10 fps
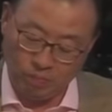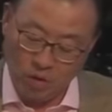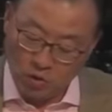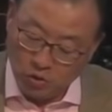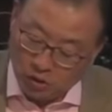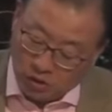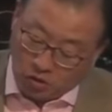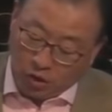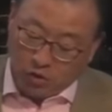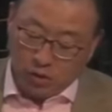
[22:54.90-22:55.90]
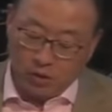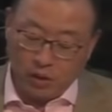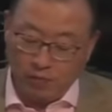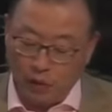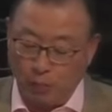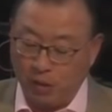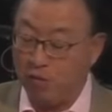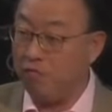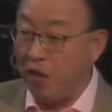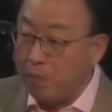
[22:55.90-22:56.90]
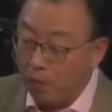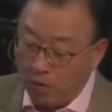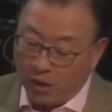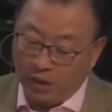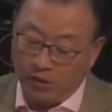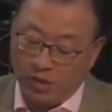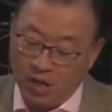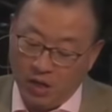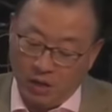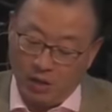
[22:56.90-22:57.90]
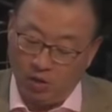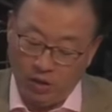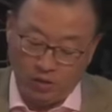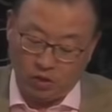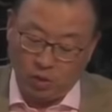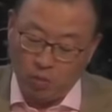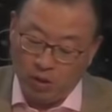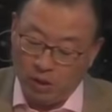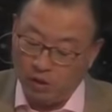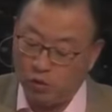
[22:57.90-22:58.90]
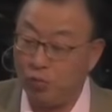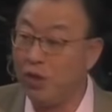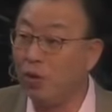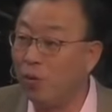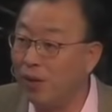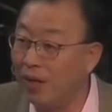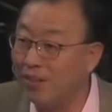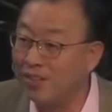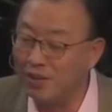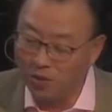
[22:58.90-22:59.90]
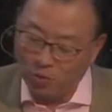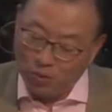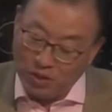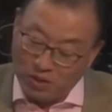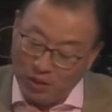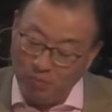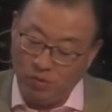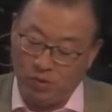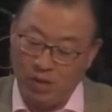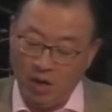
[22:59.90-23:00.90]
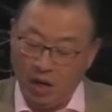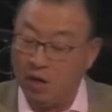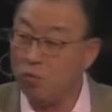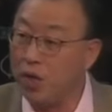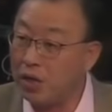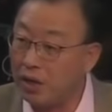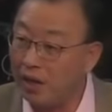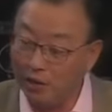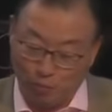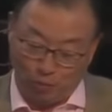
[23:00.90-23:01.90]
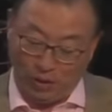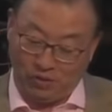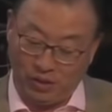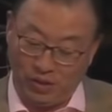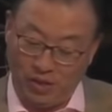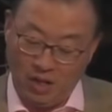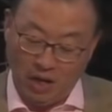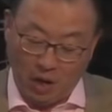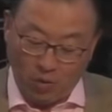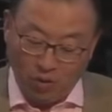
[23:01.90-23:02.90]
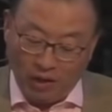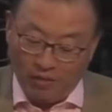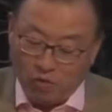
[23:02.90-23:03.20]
Just as creation itself has become vaporized unless someone else reorients it or redeems and recalibrates it, our life's